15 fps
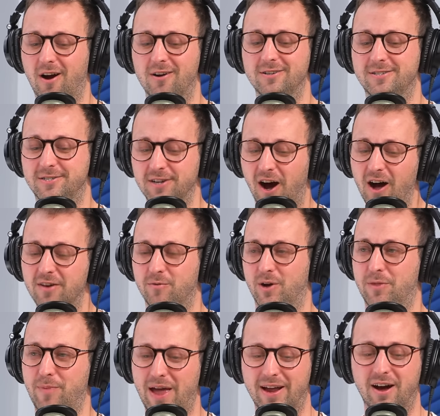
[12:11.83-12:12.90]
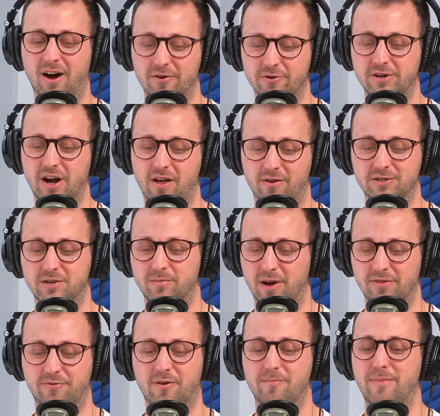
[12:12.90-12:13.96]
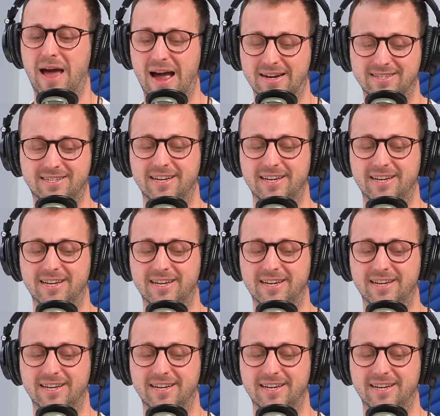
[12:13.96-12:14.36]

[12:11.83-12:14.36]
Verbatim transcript: are done with paying $100 a month for Max,